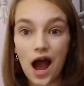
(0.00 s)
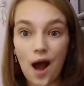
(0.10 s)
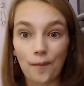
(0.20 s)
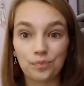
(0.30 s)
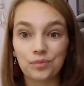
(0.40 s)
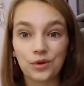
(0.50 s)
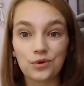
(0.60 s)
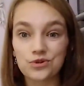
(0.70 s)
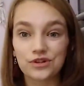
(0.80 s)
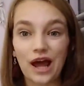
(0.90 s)
Um, but
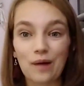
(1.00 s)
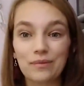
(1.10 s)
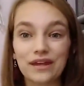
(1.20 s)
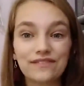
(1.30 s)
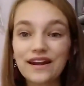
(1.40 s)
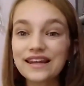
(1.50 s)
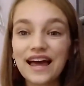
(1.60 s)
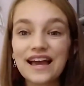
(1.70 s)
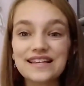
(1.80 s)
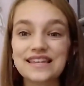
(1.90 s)
those are now being
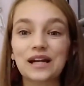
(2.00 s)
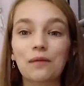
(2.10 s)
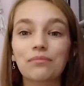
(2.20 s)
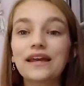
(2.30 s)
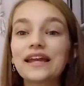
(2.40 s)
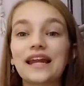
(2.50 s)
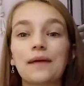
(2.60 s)
finalized and complete,